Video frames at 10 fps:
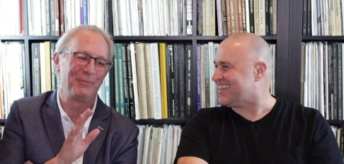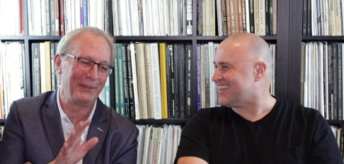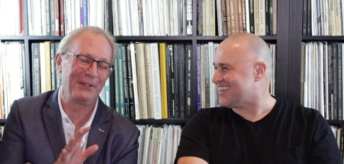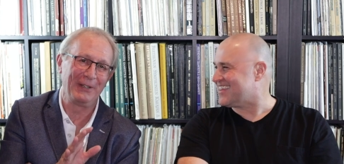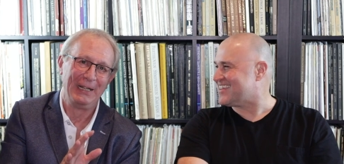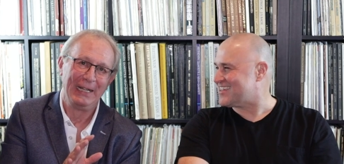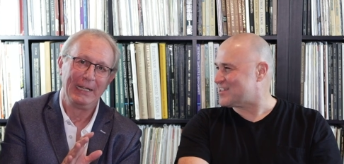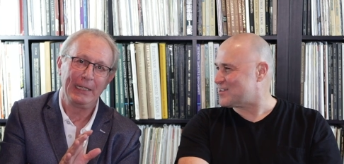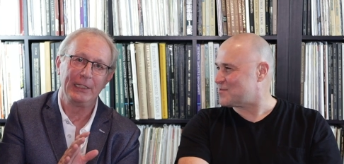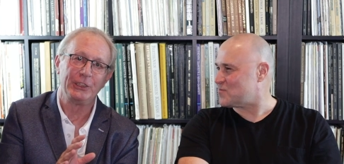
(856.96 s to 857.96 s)
Speaker 1: of, Bill,
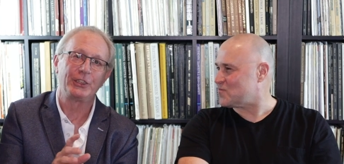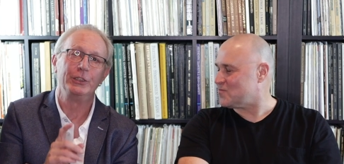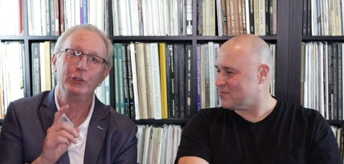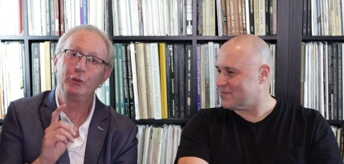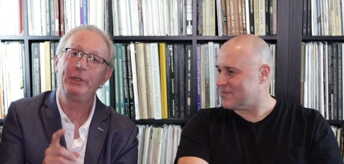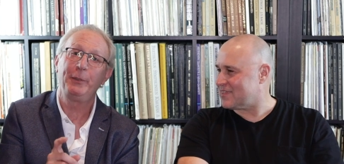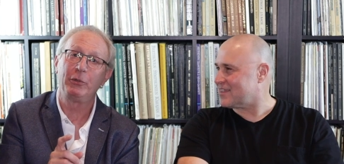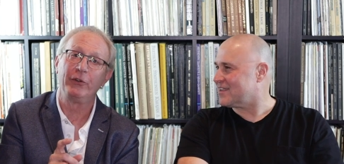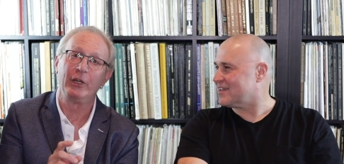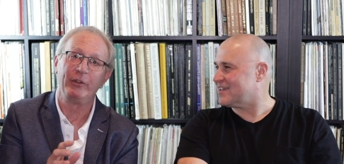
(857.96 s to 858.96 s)
is the new
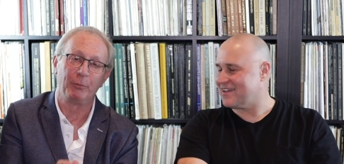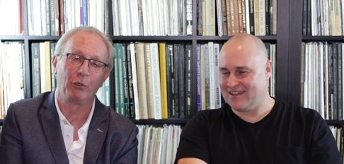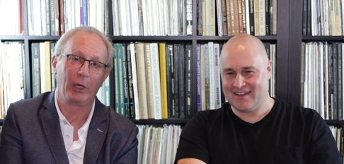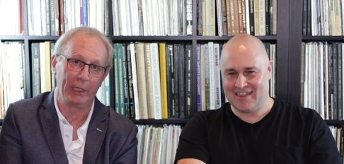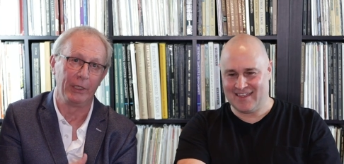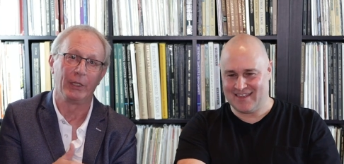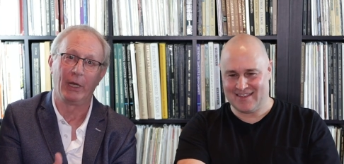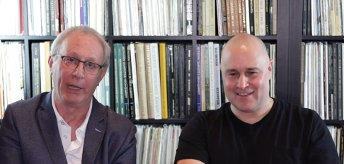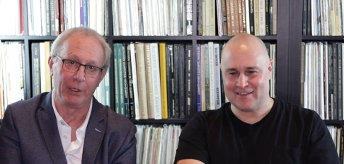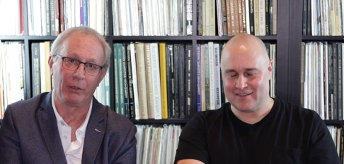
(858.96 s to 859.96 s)
people that we brought into
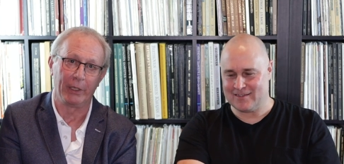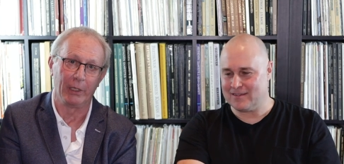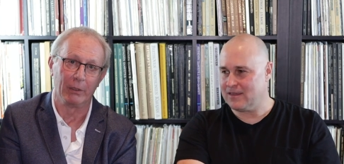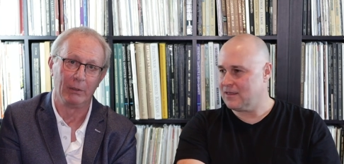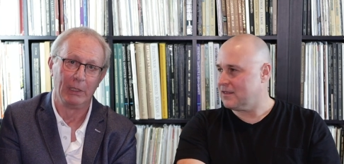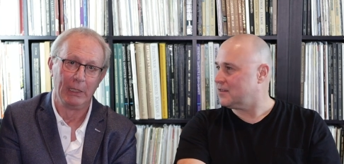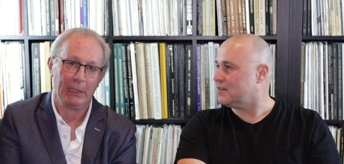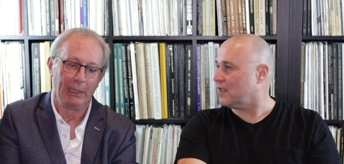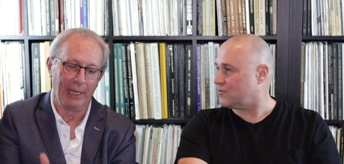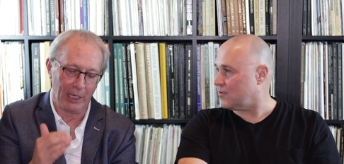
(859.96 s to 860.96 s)
high-end audio.
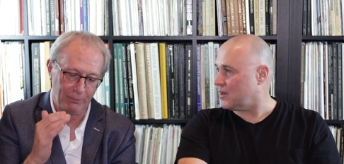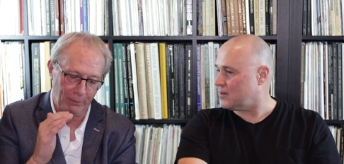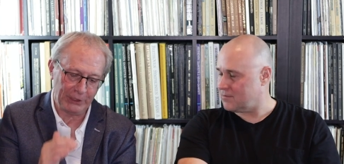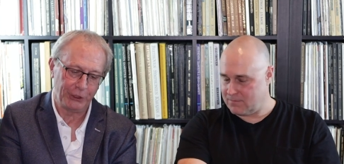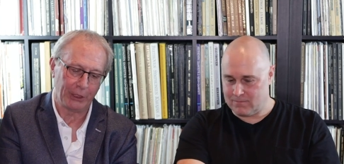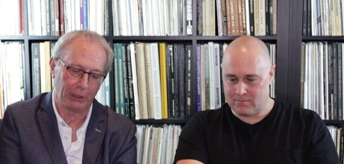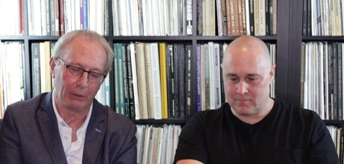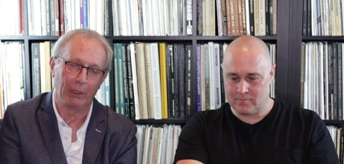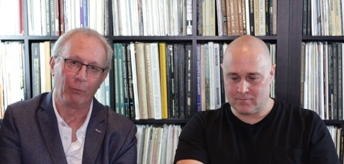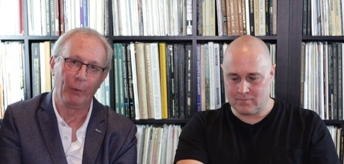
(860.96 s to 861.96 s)
That's Every right.
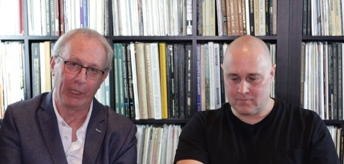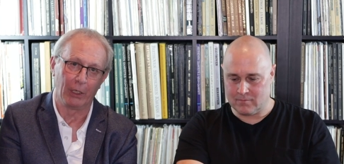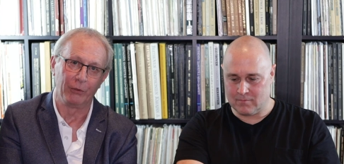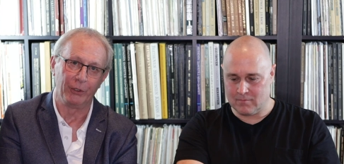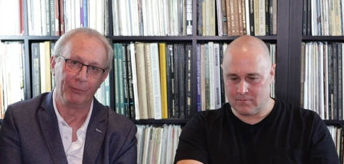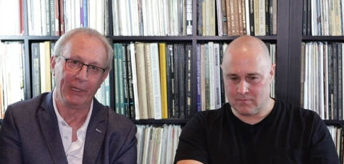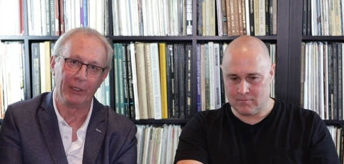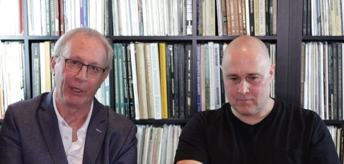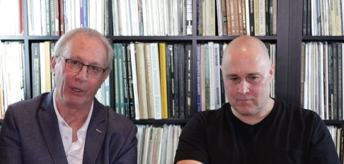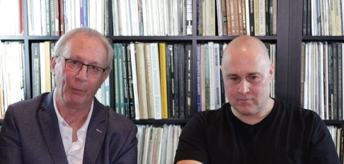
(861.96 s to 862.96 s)
show we go to, me
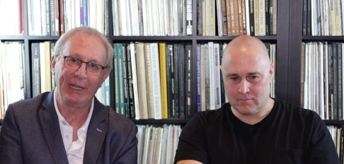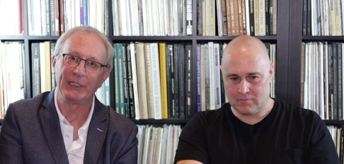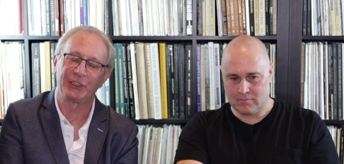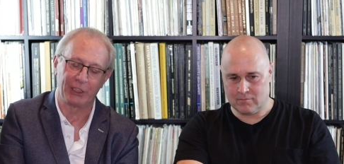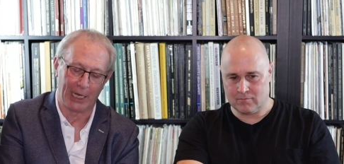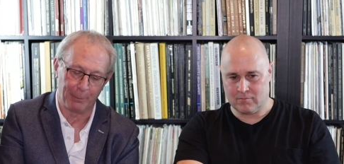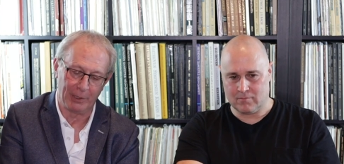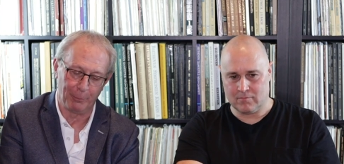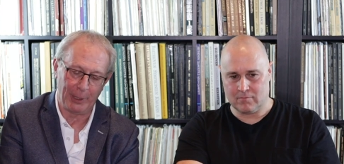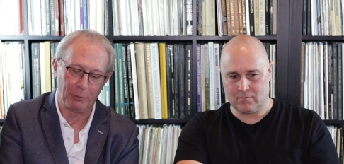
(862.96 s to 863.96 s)
and Terry, we get stopped,
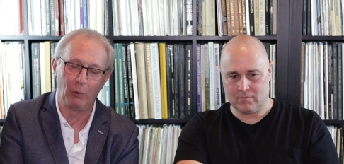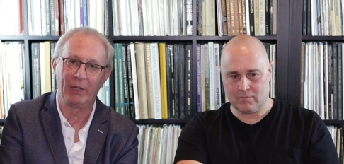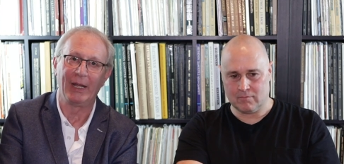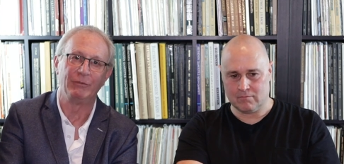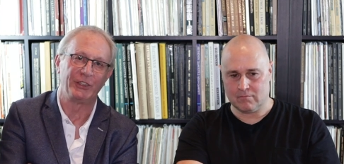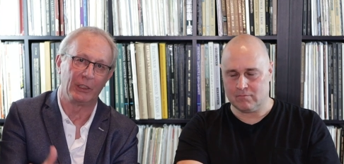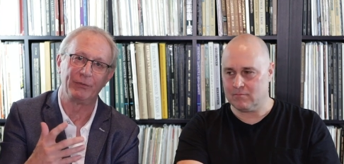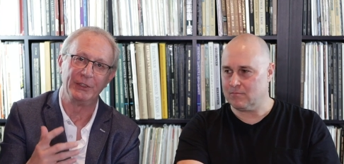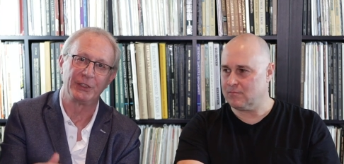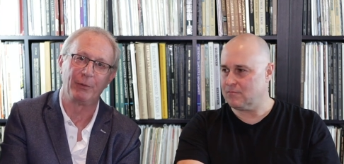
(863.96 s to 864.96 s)
and people want to have
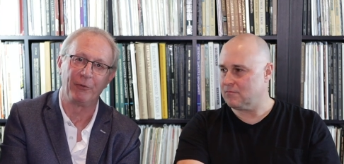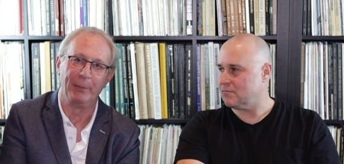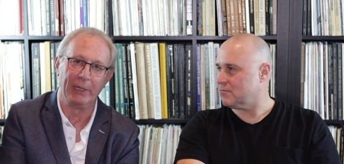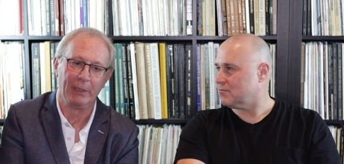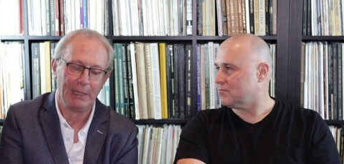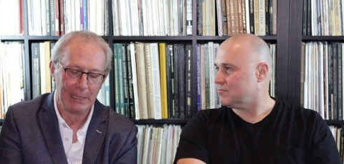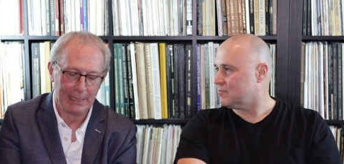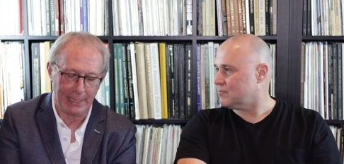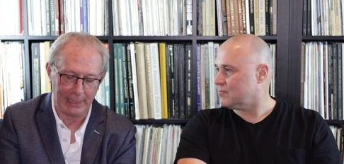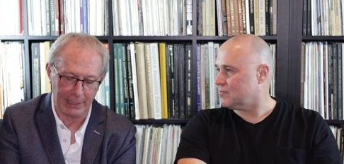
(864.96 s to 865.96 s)
selfies with me.
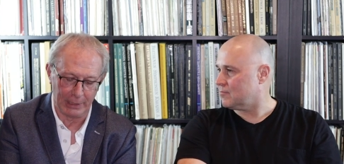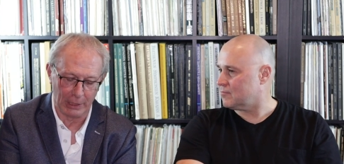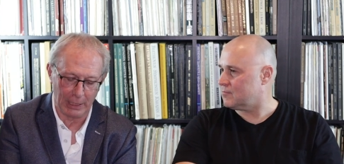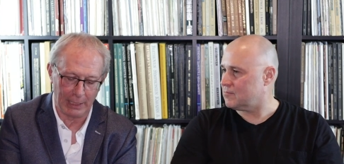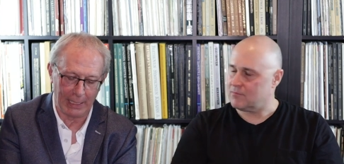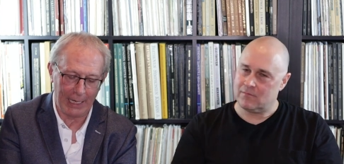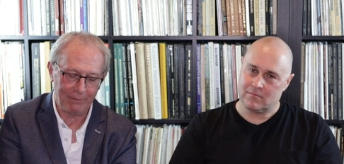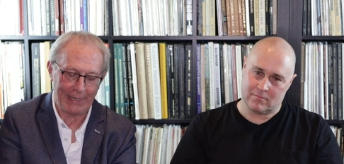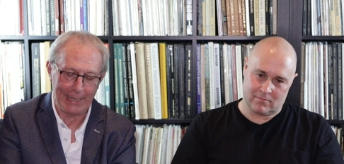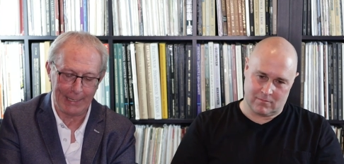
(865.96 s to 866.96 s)
And
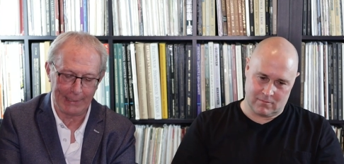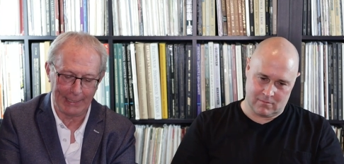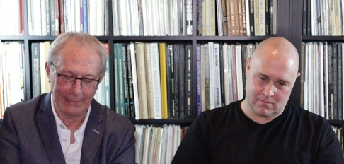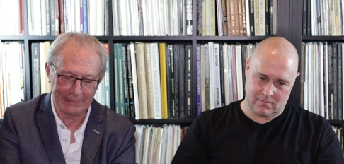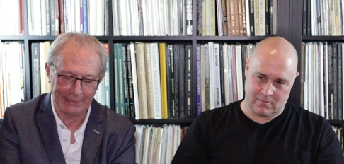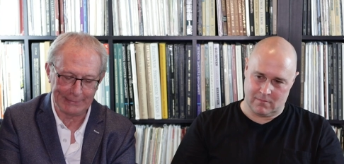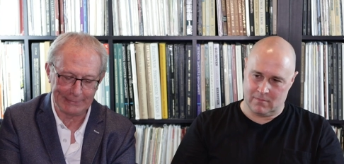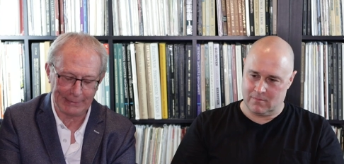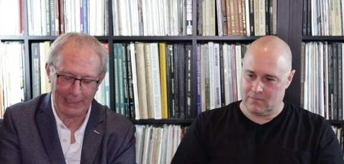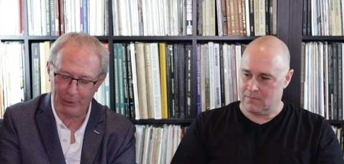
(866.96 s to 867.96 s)
I've had, a, a,
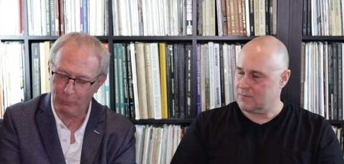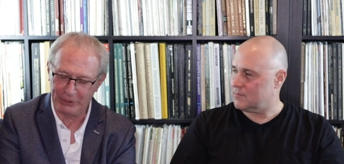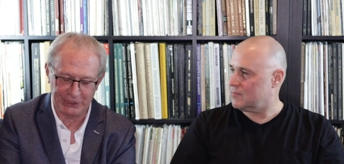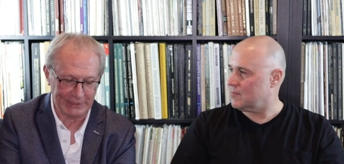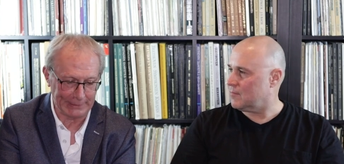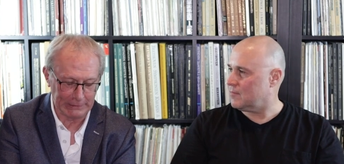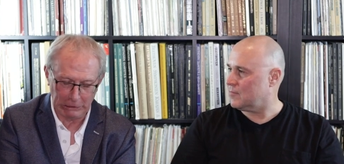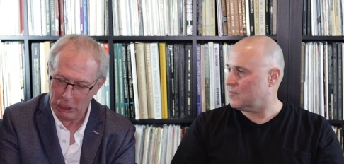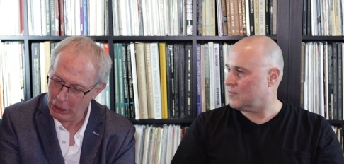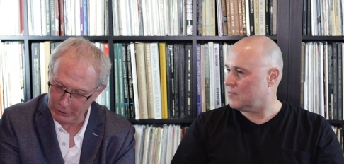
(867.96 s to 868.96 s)
I would say,
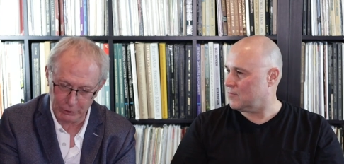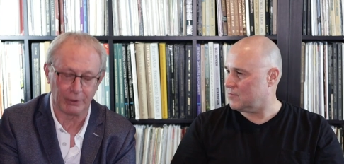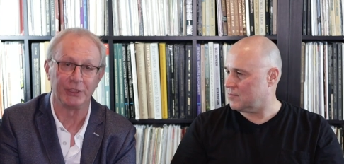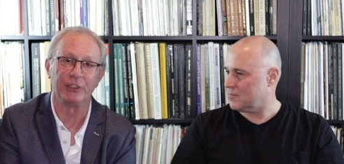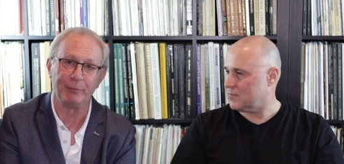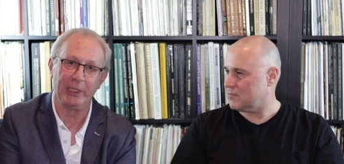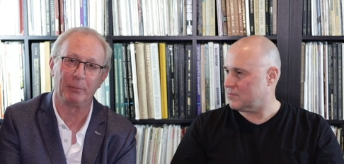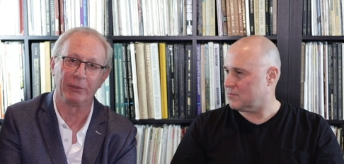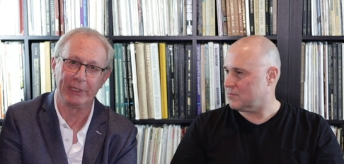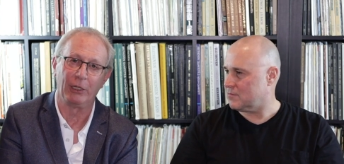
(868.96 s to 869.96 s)
hundreds of
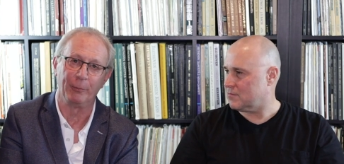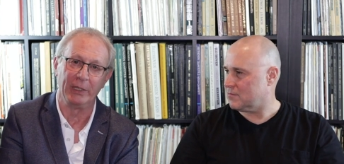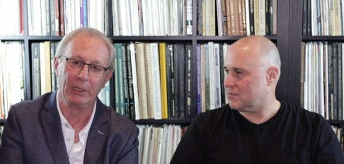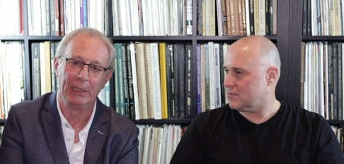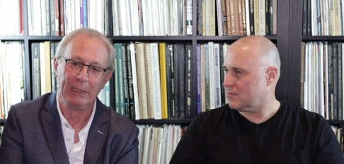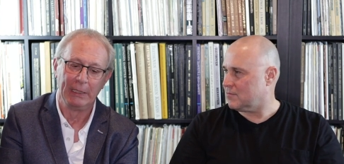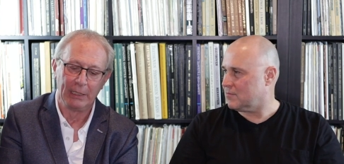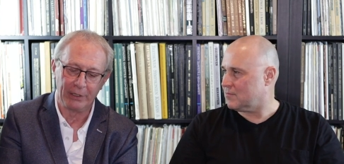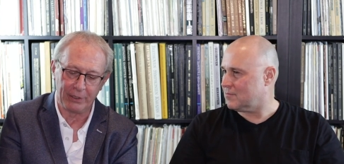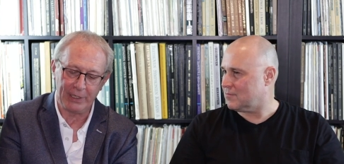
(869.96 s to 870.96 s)
people tell me
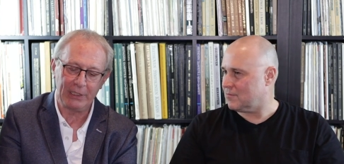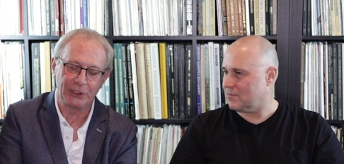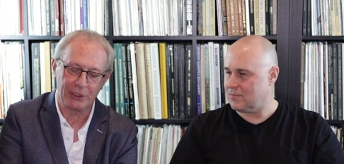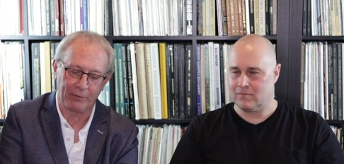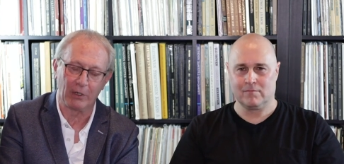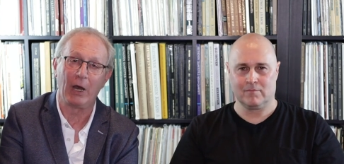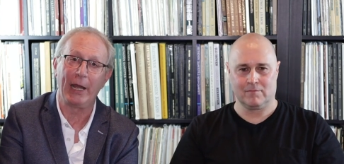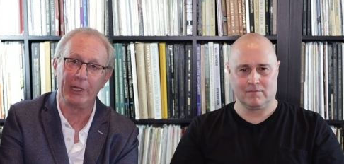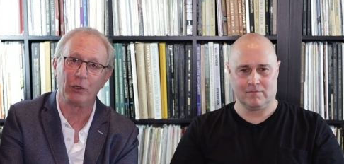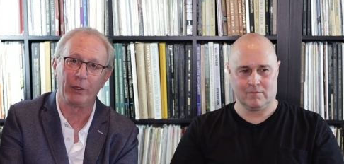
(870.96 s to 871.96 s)
that they discovered high-end